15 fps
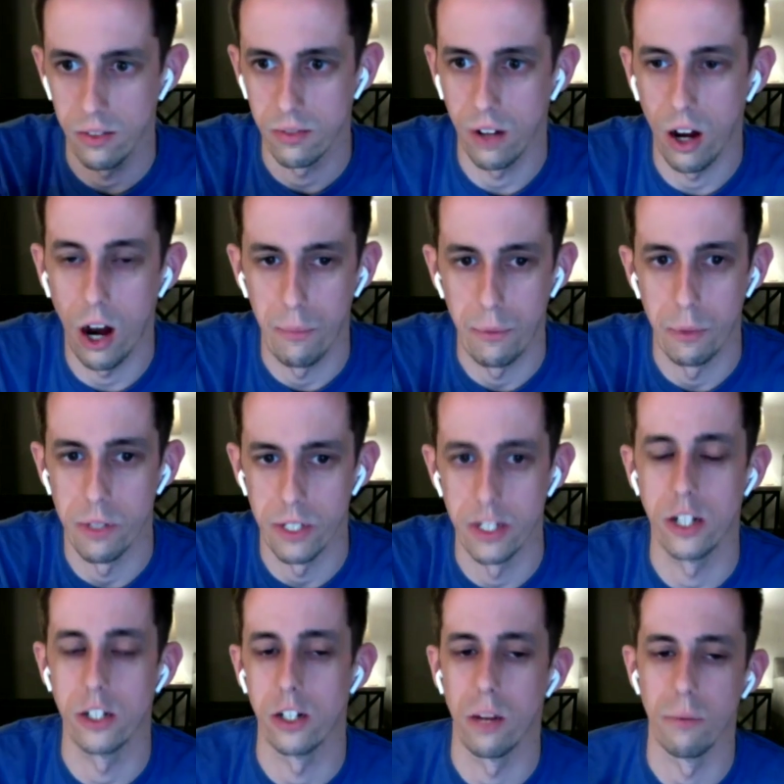
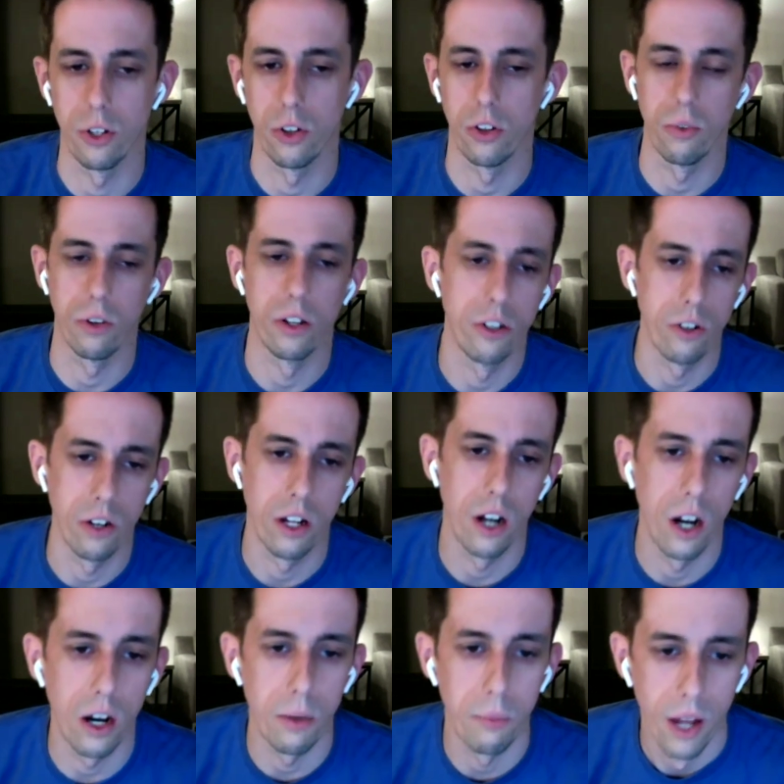optimization, I'm the only one doing it.
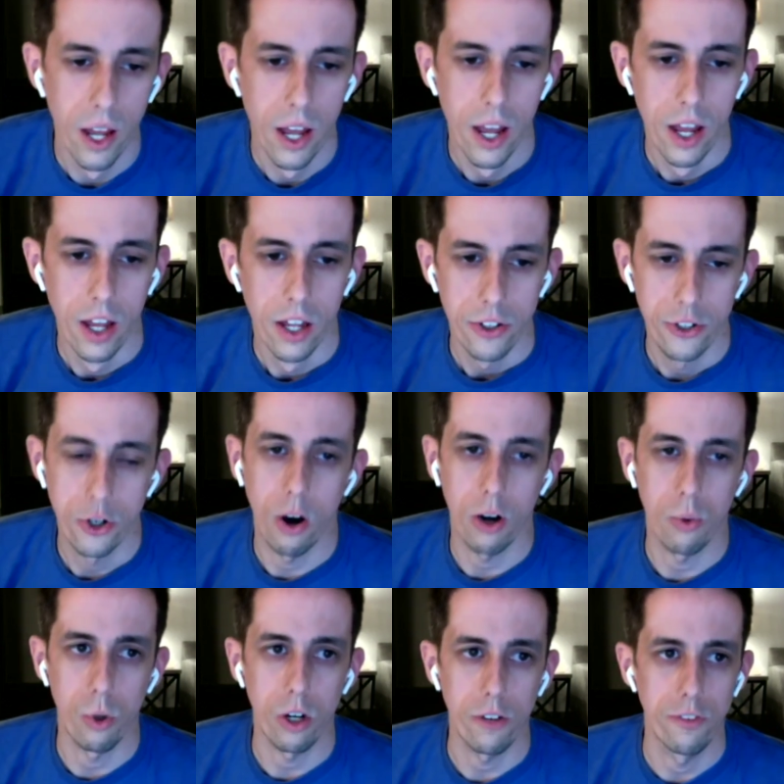So our
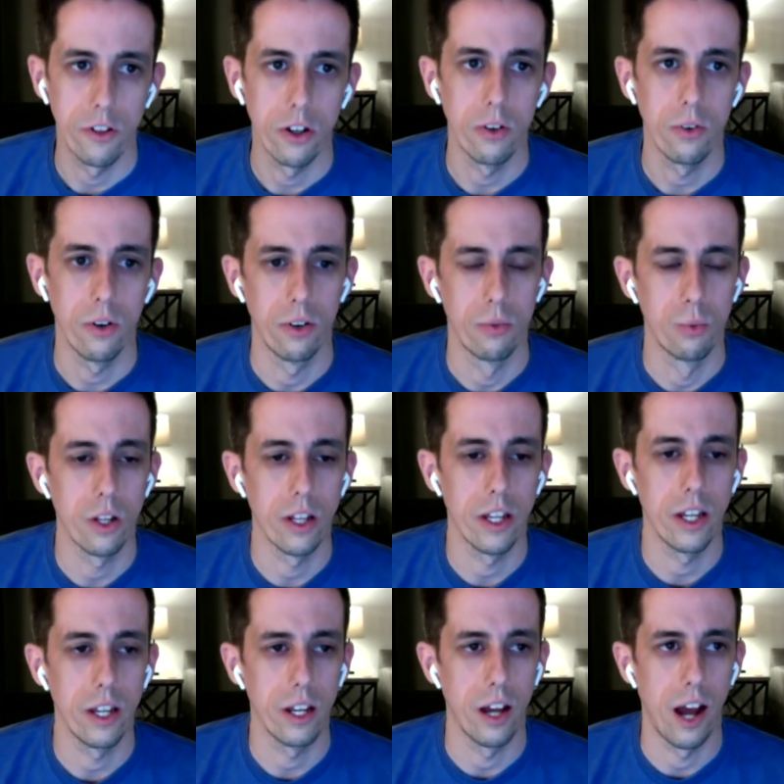workflow, really,